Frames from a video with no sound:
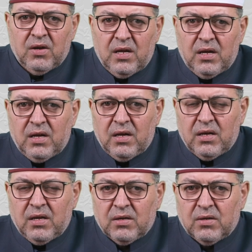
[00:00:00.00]

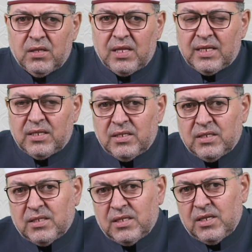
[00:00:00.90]
That
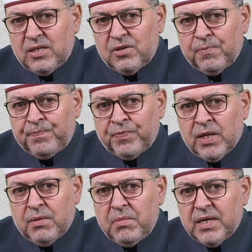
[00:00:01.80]
is here.
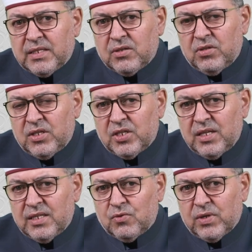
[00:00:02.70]
Mixed
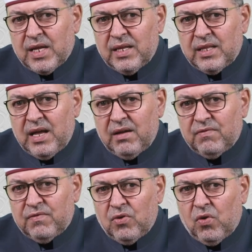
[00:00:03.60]
conditionals we can have
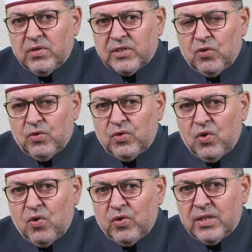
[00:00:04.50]
also
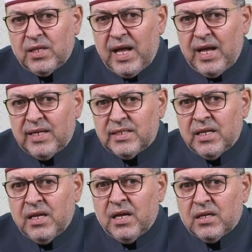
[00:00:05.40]
known as
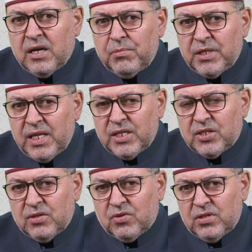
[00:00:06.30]

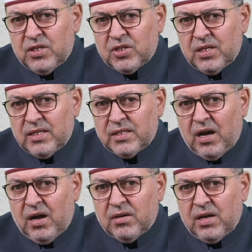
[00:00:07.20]
combination conditionals,
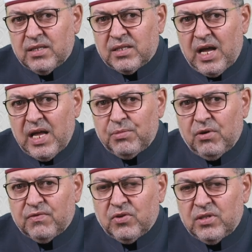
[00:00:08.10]
are a type
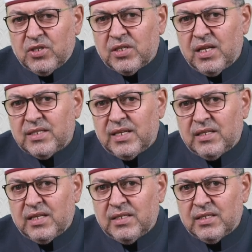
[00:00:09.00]
of conditional
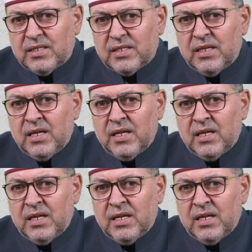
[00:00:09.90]
sentence